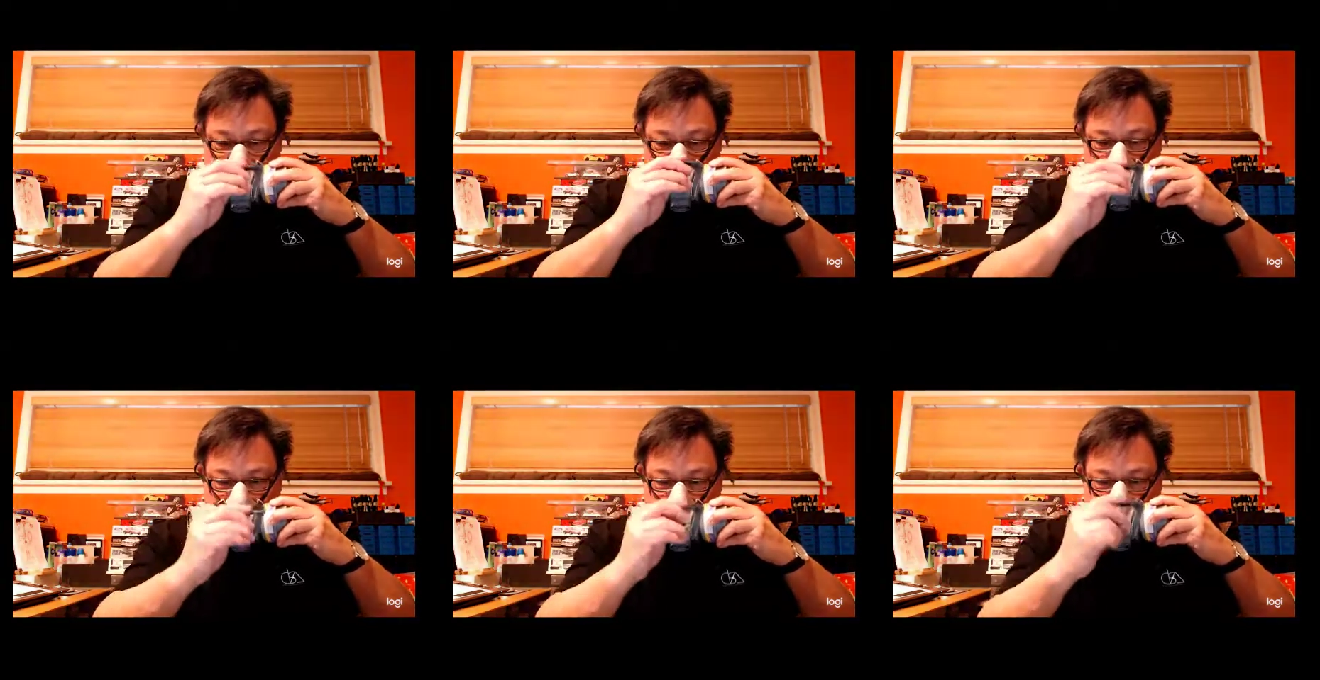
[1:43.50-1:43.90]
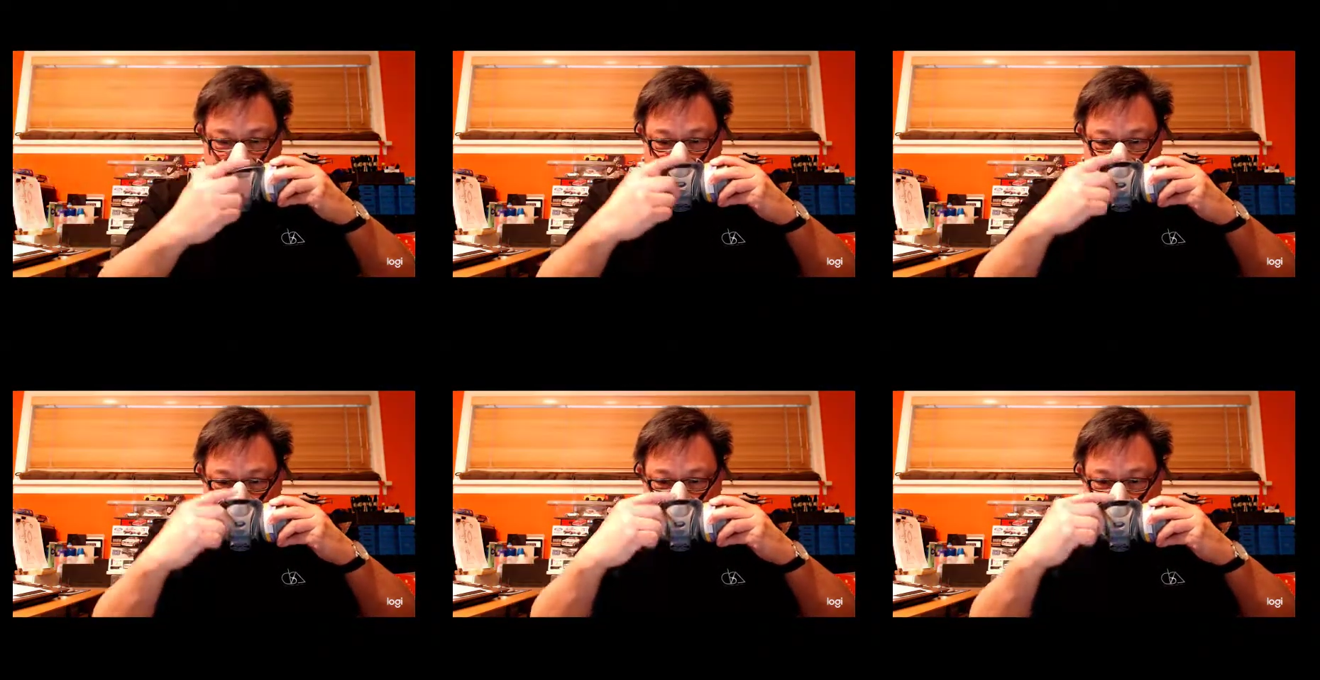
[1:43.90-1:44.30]
an
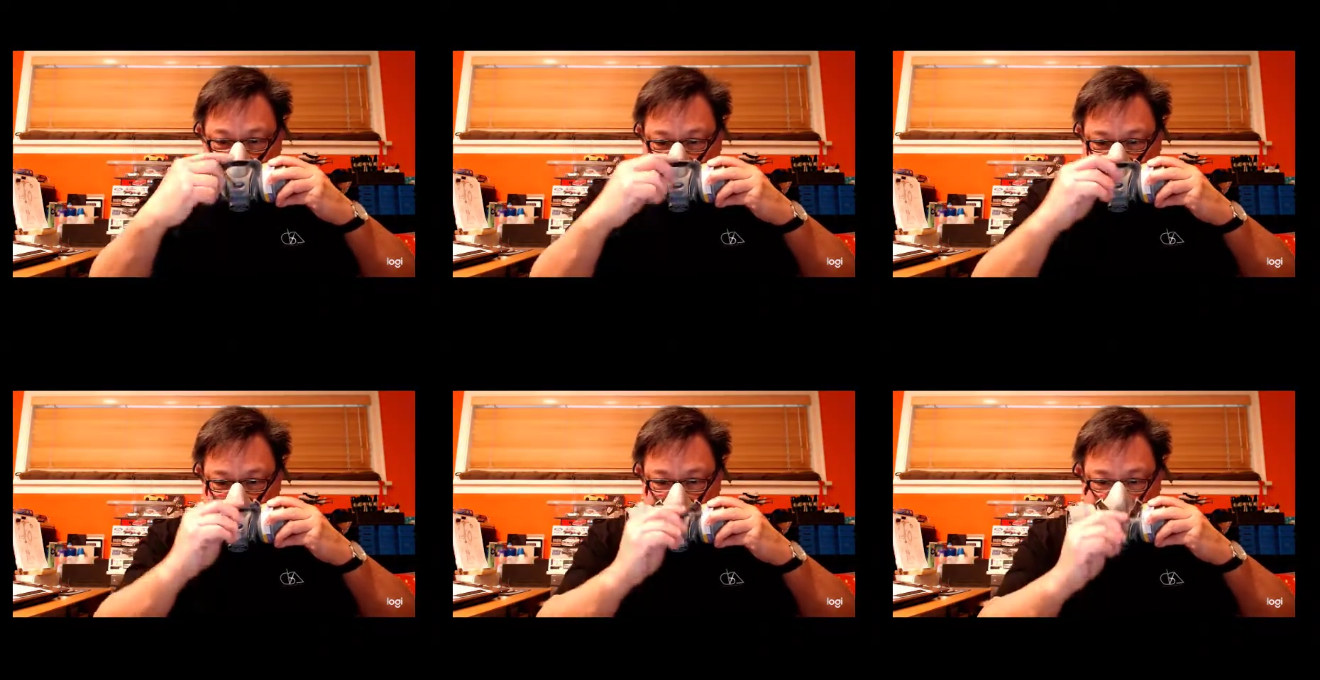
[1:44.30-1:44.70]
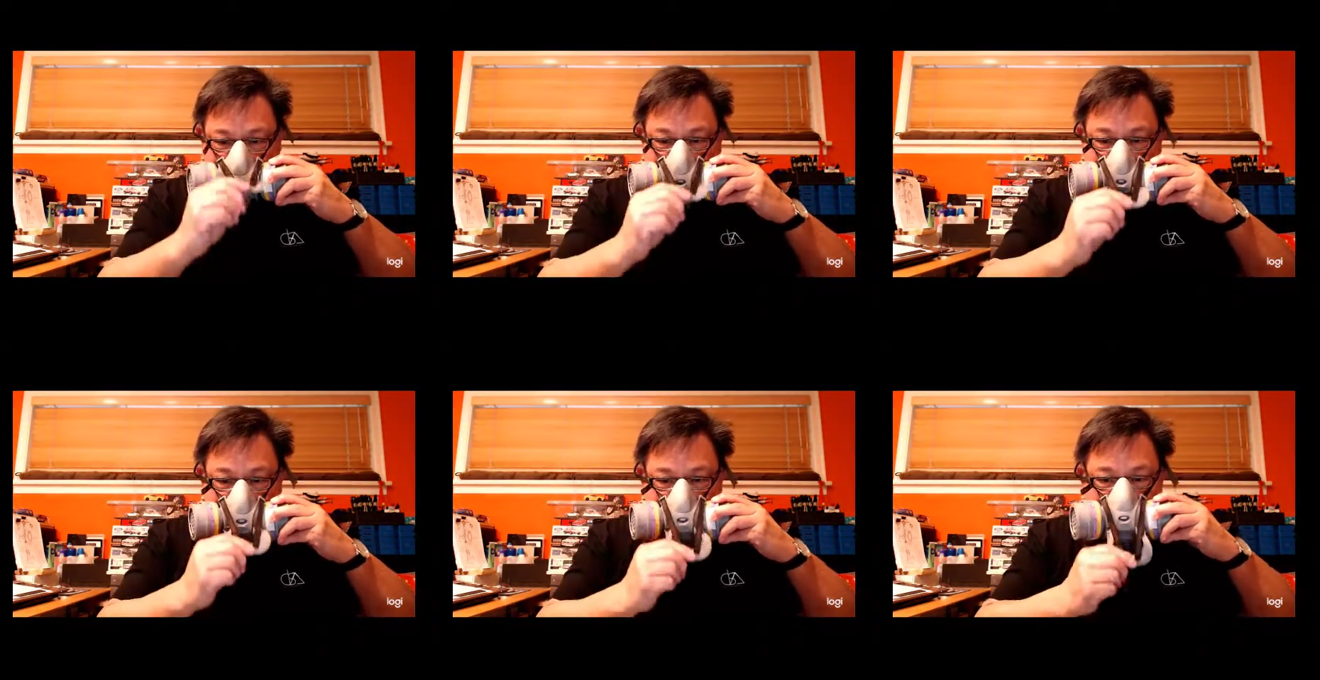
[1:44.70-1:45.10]
over-center catch
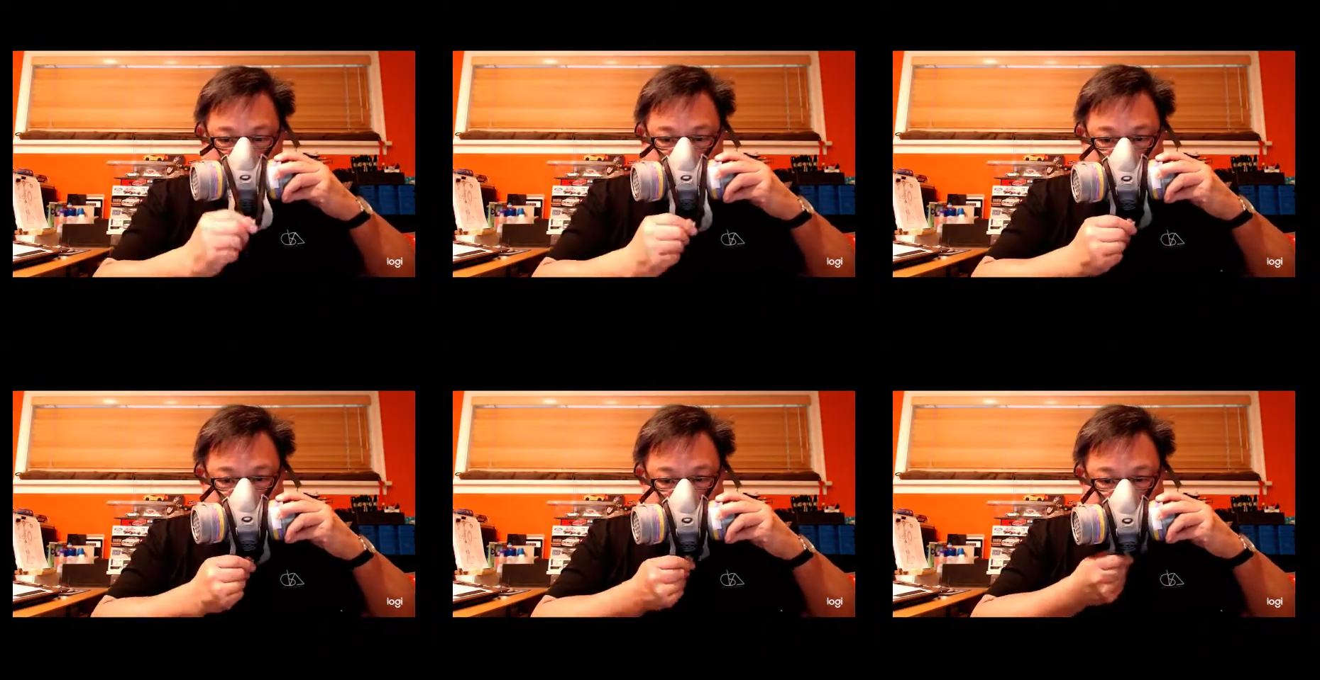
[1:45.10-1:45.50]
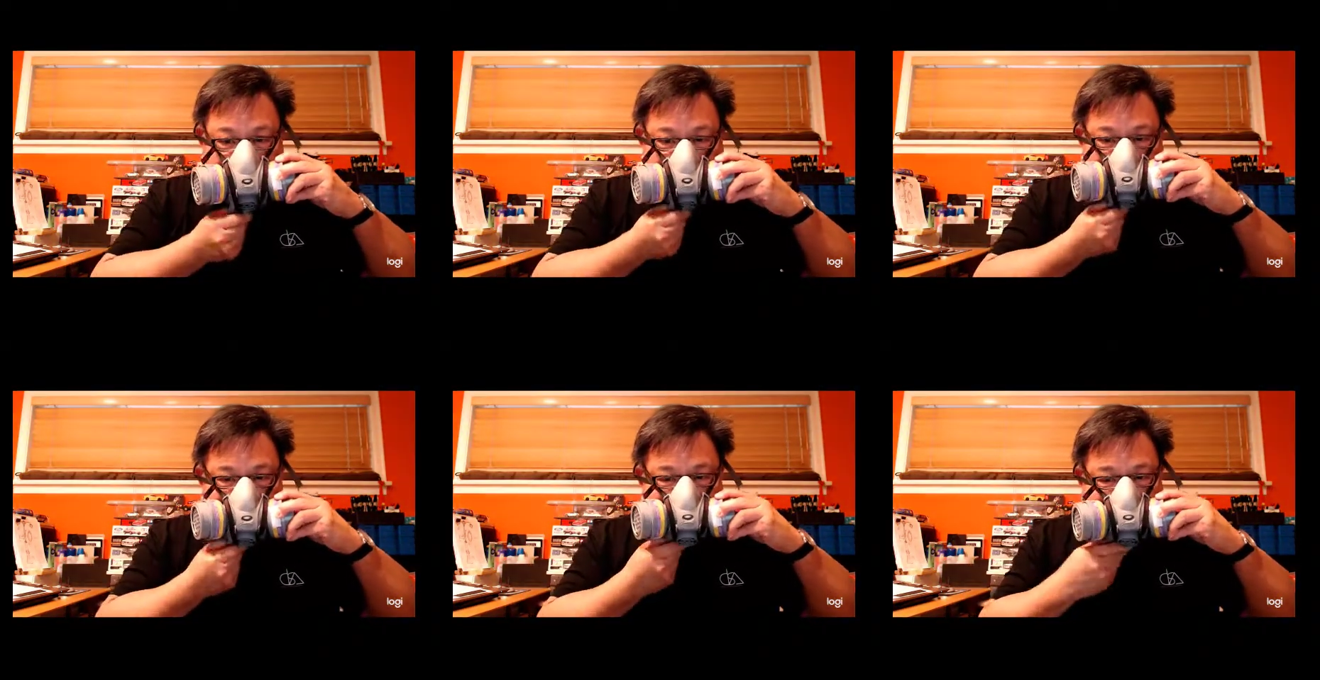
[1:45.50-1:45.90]
here, which
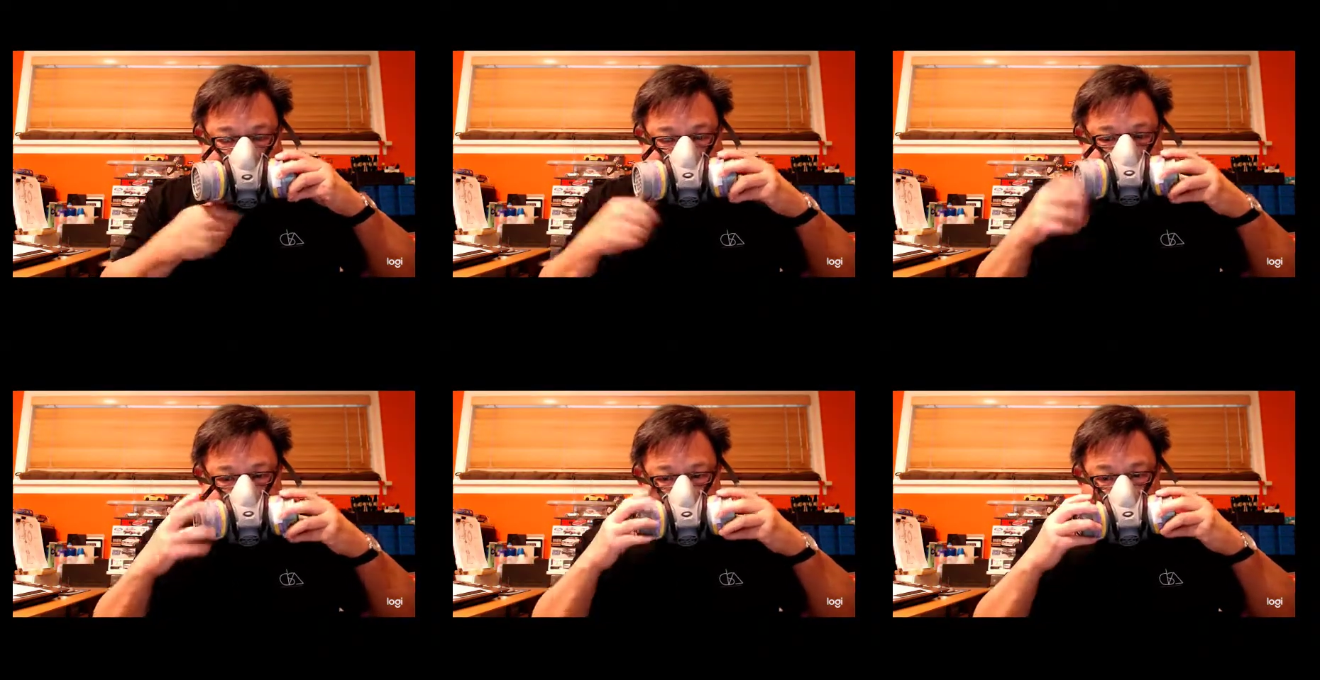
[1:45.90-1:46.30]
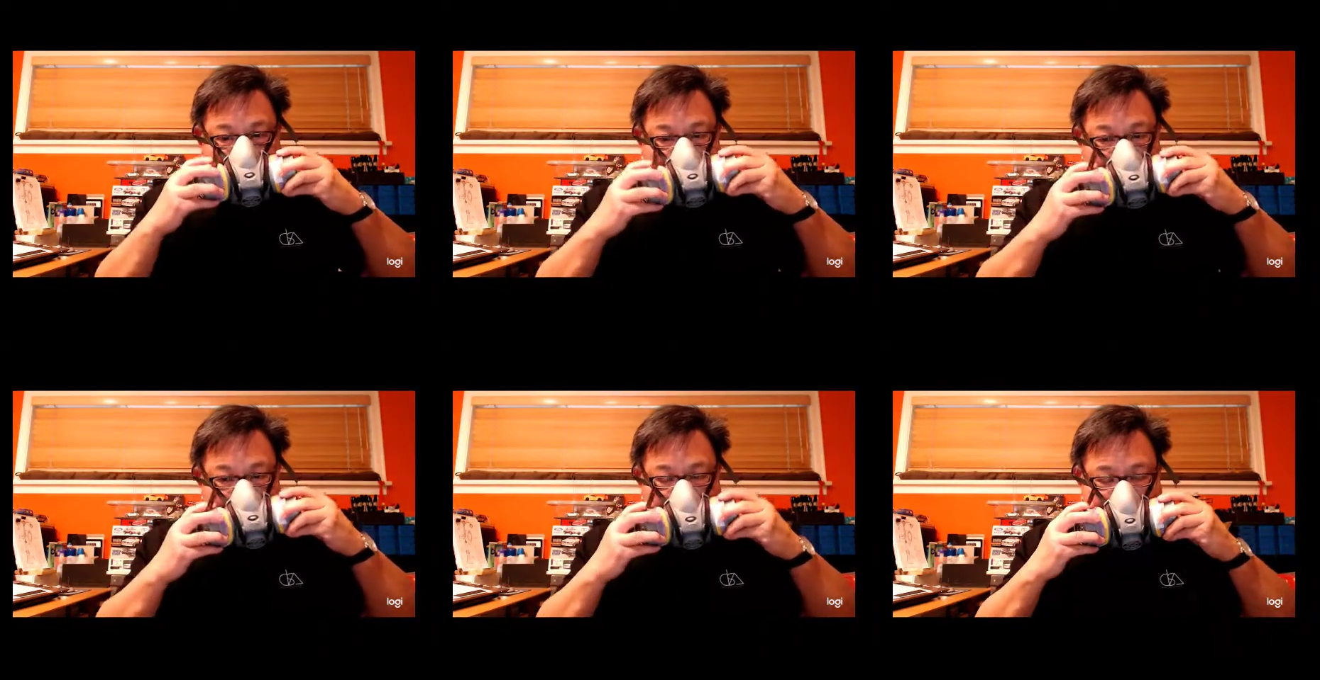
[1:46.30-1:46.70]
comes over the center